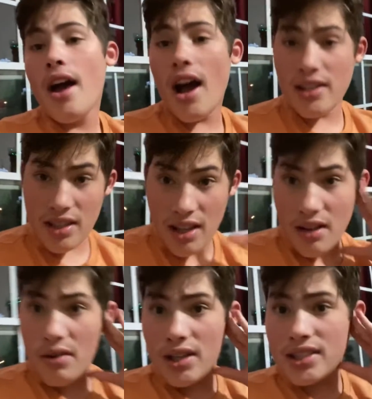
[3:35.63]
I took
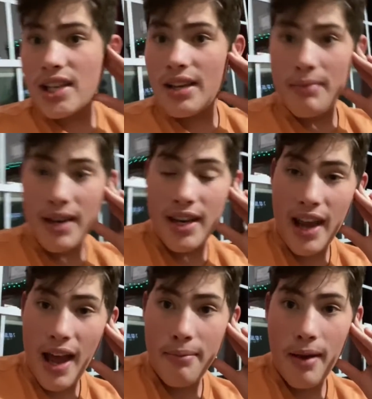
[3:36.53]
a quick 10-minute
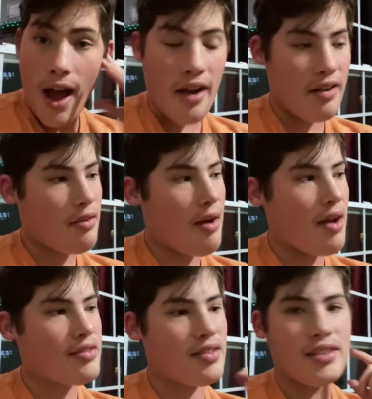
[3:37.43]
nap. I don't know why I
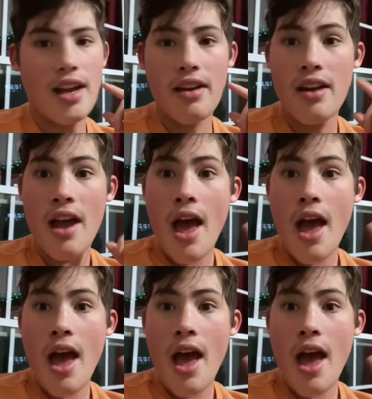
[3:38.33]
was feeling tired.